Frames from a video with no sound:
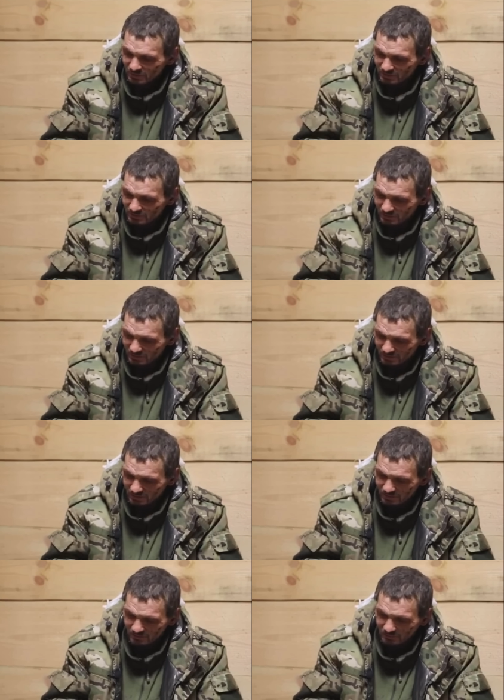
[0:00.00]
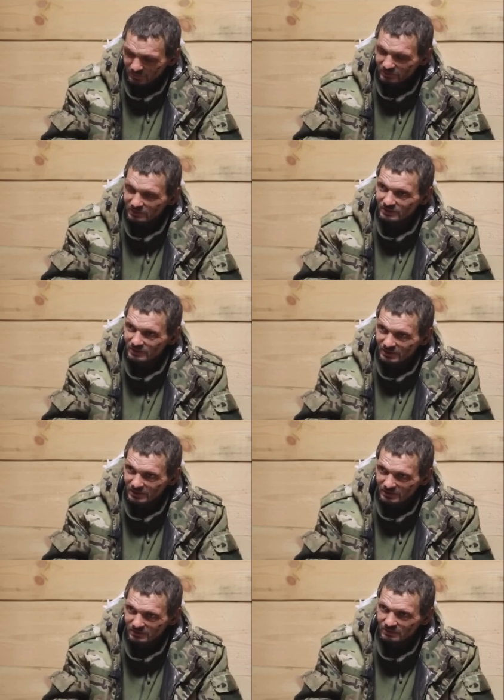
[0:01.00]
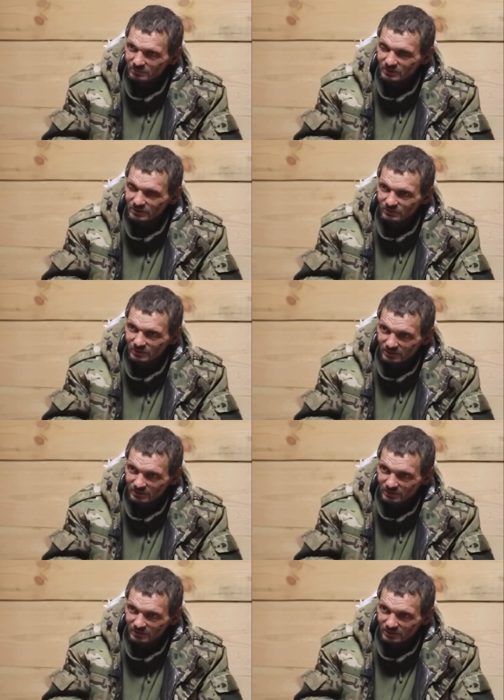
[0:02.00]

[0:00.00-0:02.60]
was left without food, without water,